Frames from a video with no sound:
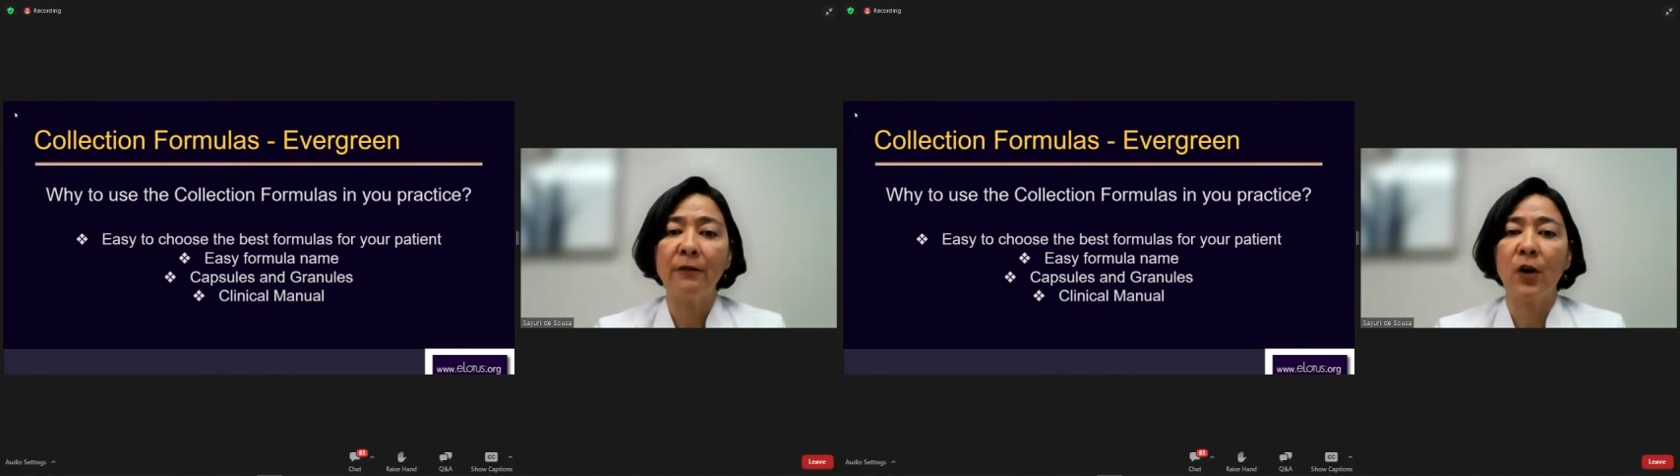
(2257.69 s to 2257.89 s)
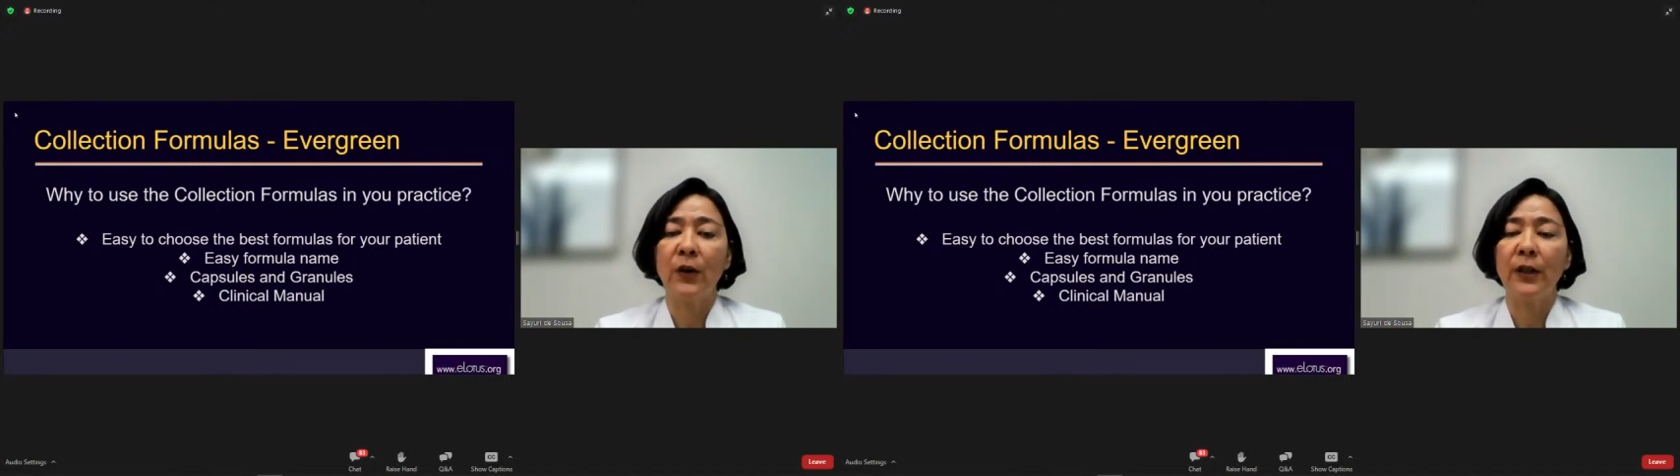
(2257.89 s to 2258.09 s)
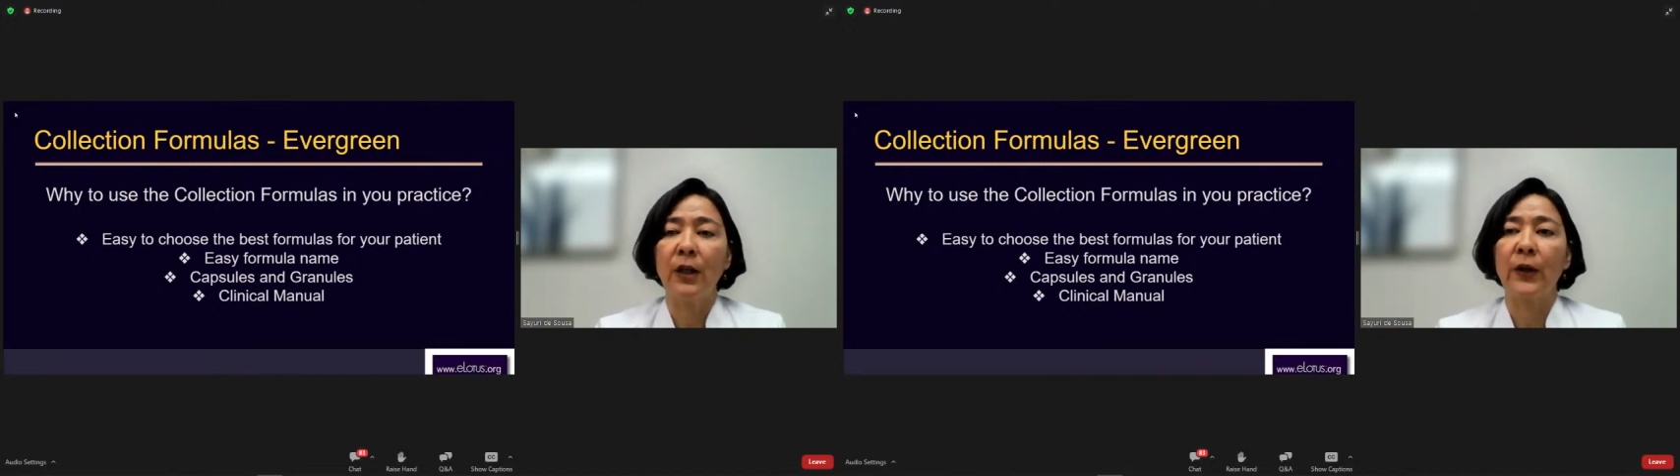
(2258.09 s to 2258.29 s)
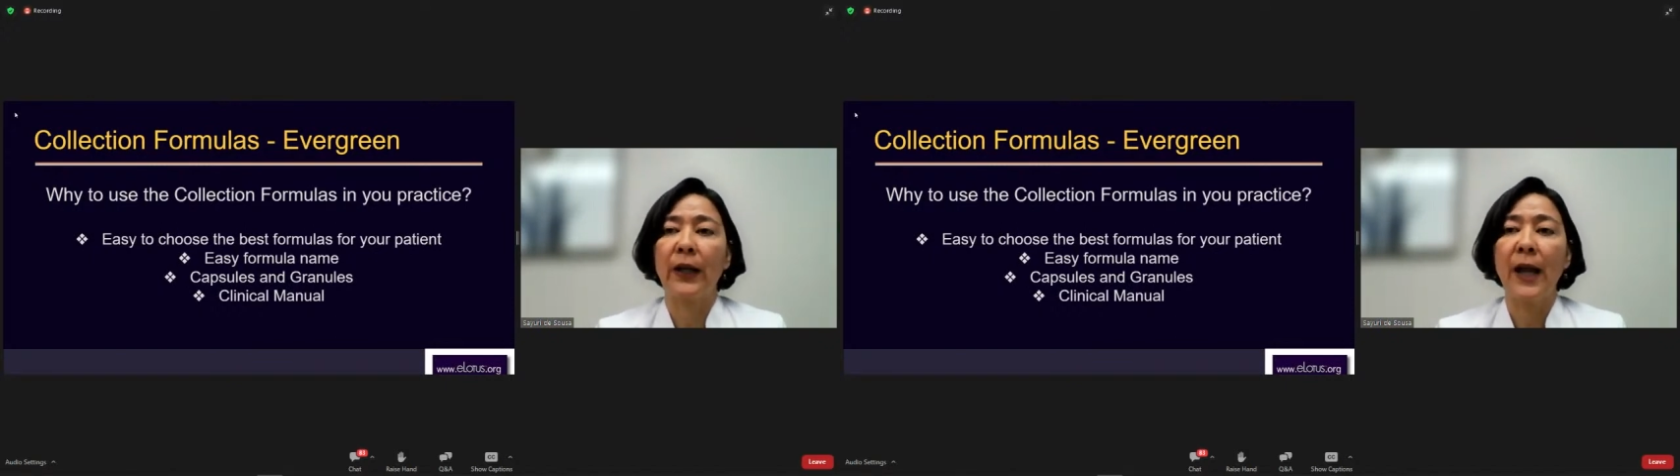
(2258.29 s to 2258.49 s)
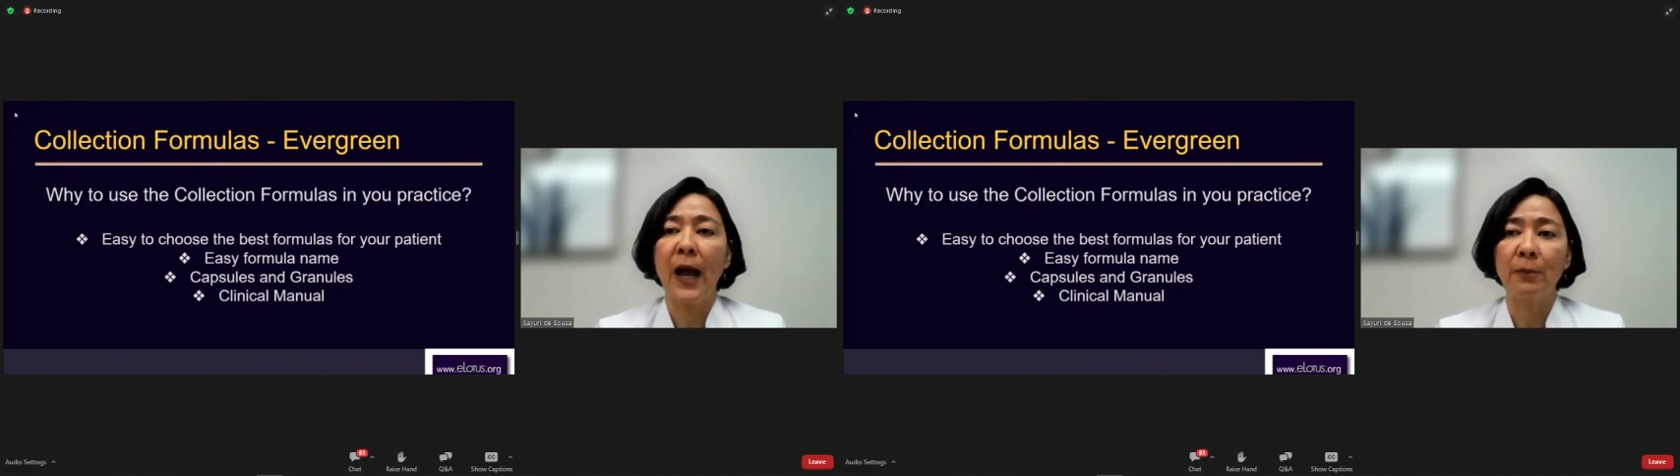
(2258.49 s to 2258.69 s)
on
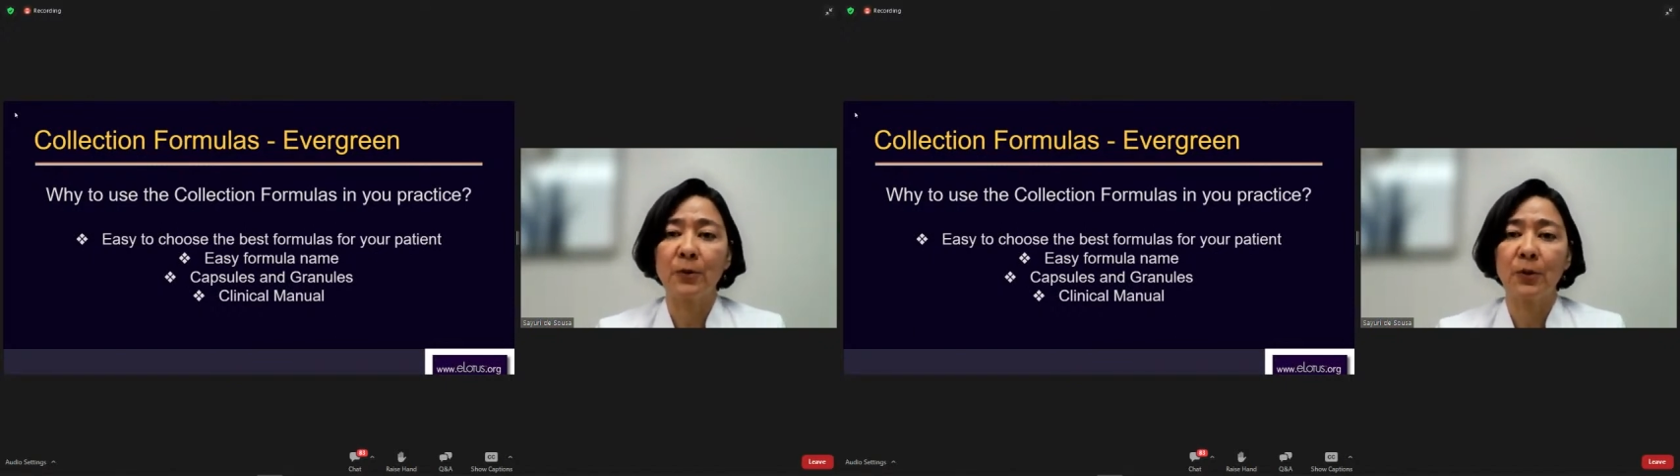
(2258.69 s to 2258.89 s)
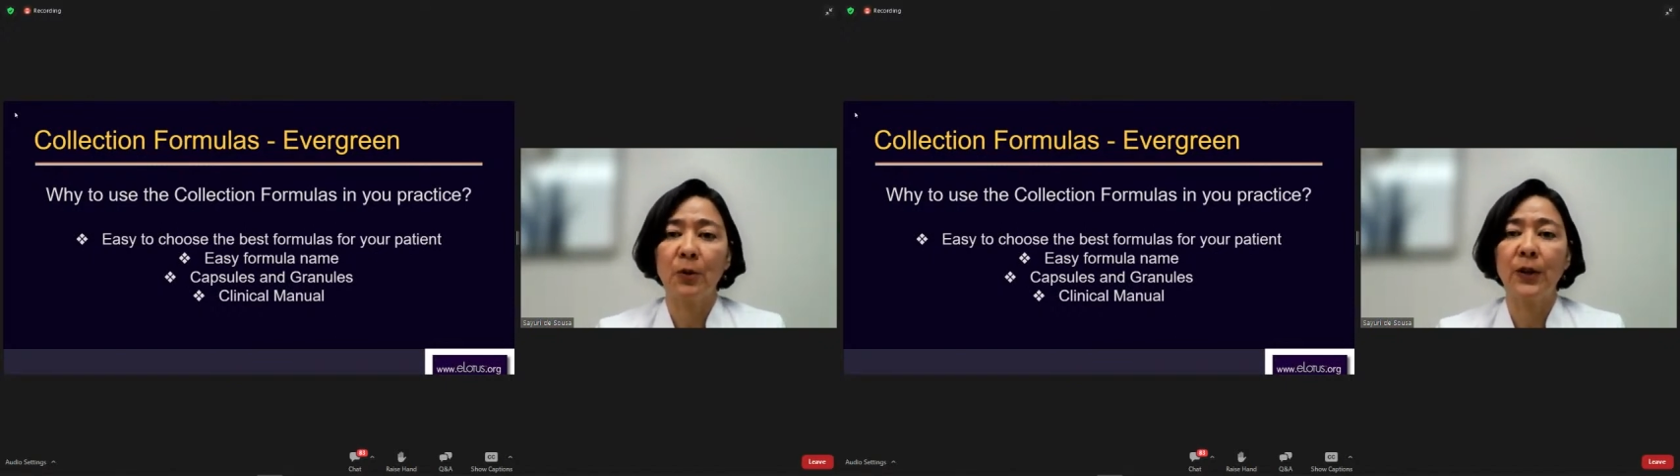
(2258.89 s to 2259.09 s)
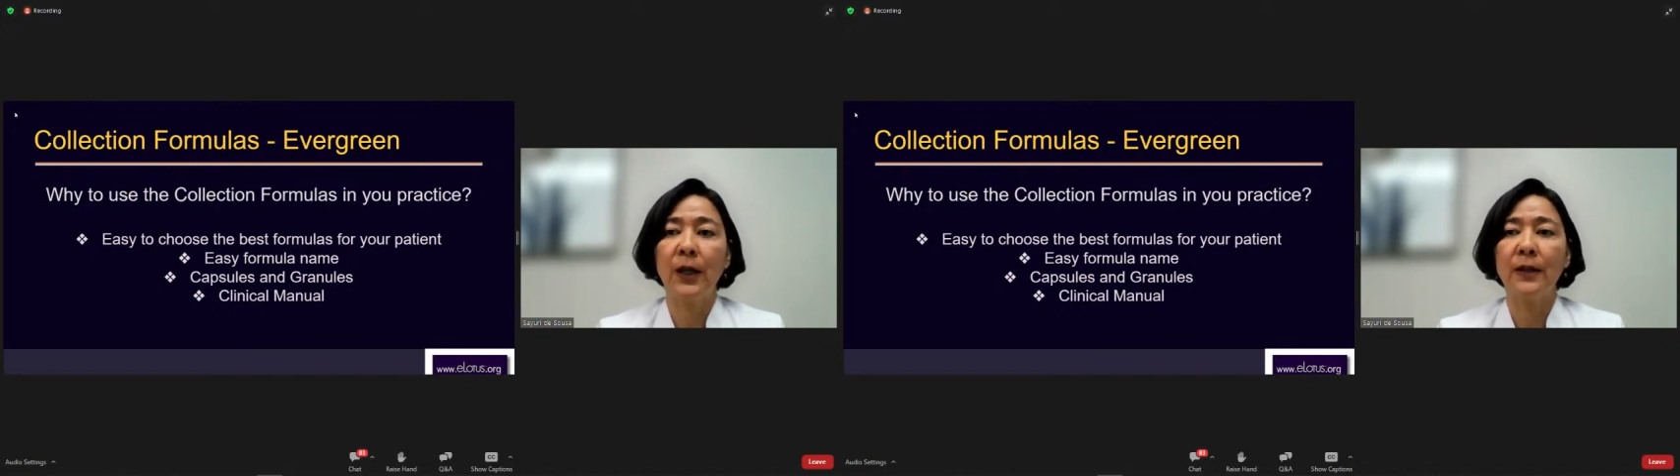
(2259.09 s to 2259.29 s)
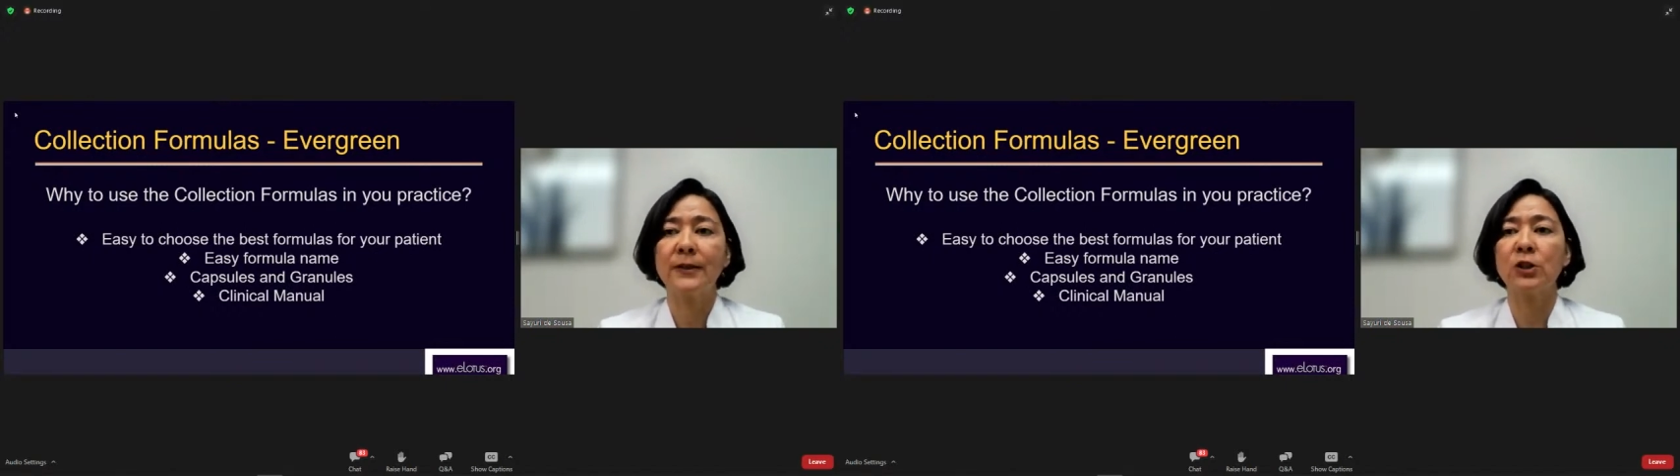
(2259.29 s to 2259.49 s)
capsules is